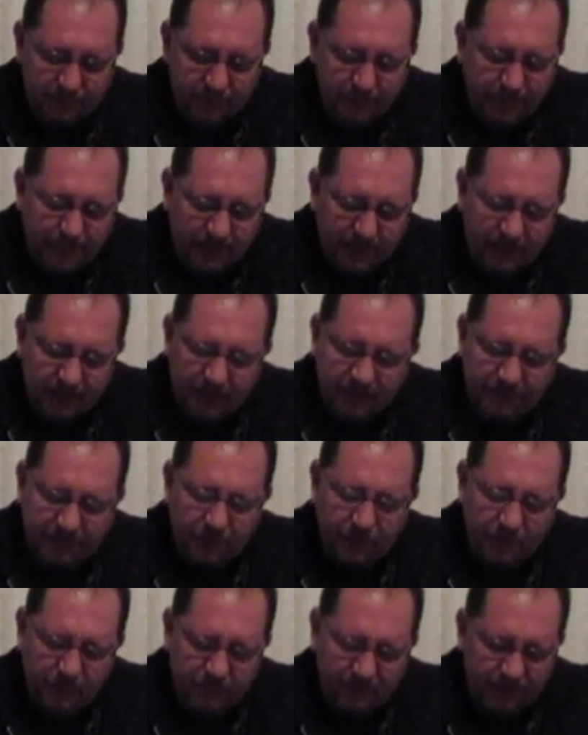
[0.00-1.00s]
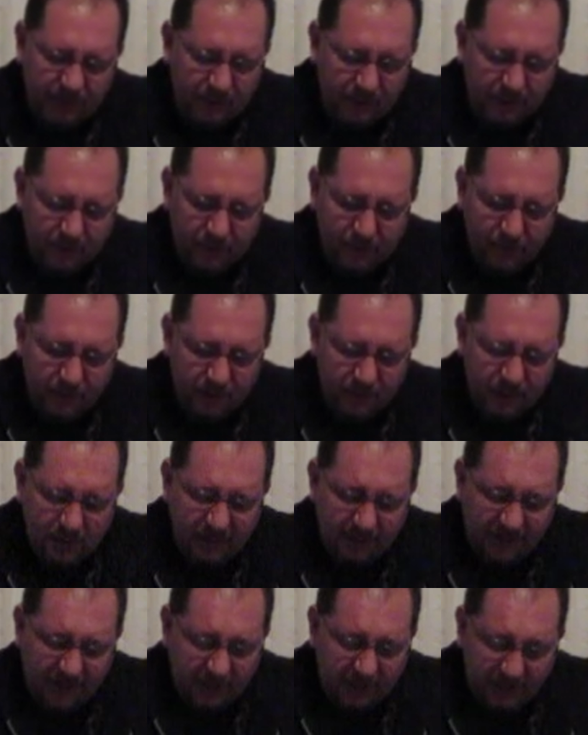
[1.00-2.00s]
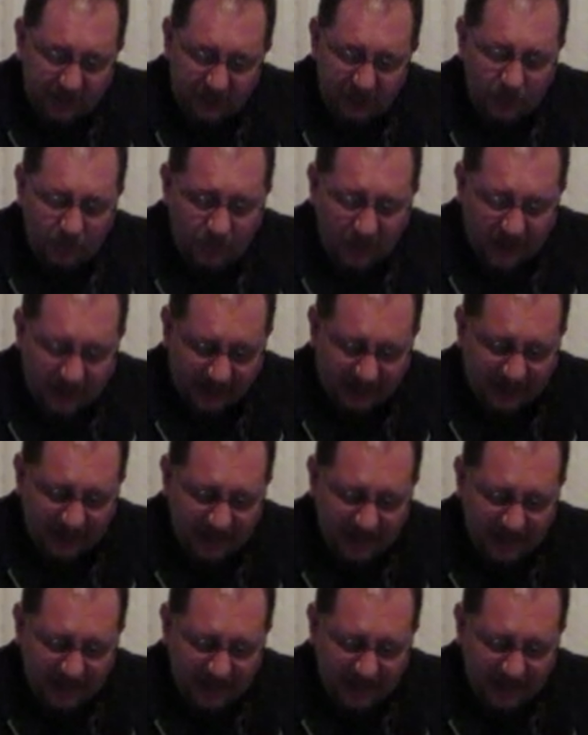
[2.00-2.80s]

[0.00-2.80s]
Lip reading: "Rebecca, if you only knew." "If I only knew what?"